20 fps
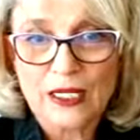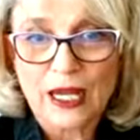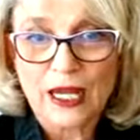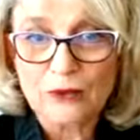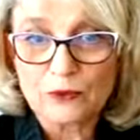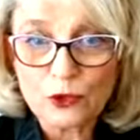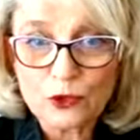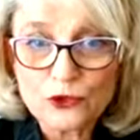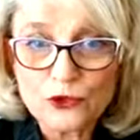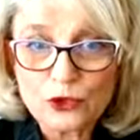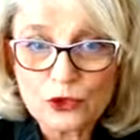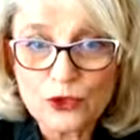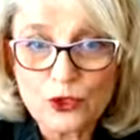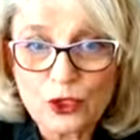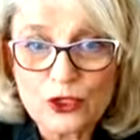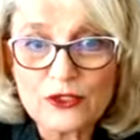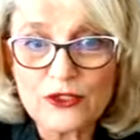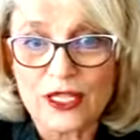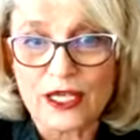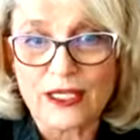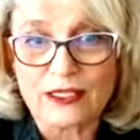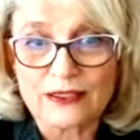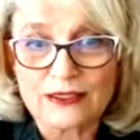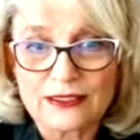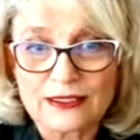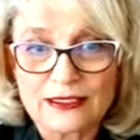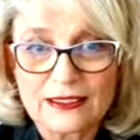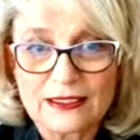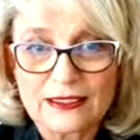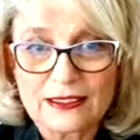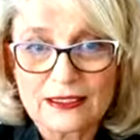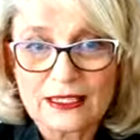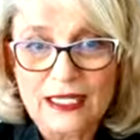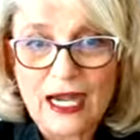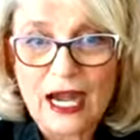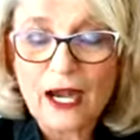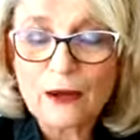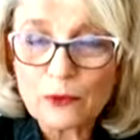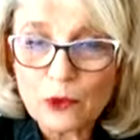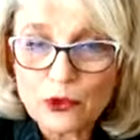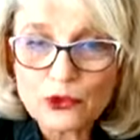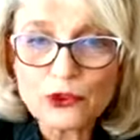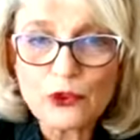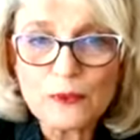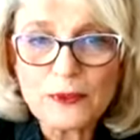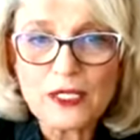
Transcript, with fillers: I want to learn that. I want to